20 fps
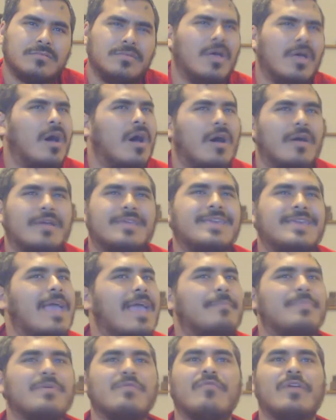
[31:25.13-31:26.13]
it
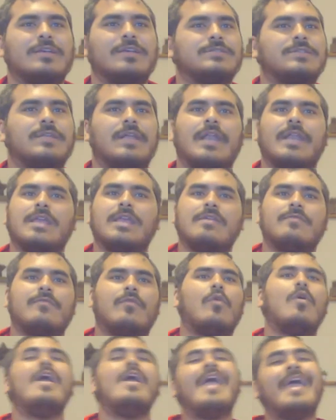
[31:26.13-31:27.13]
can't be Resident
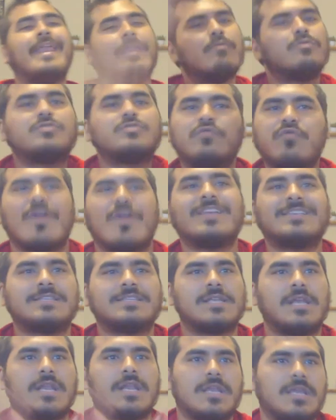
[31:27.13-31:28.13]
Evil. And it was
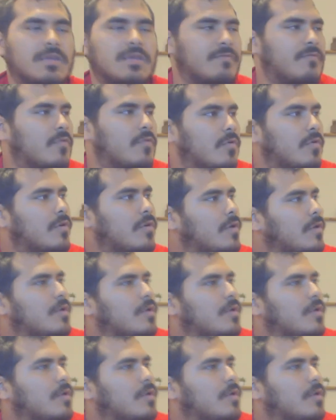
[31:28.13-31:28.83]
Resident Evil.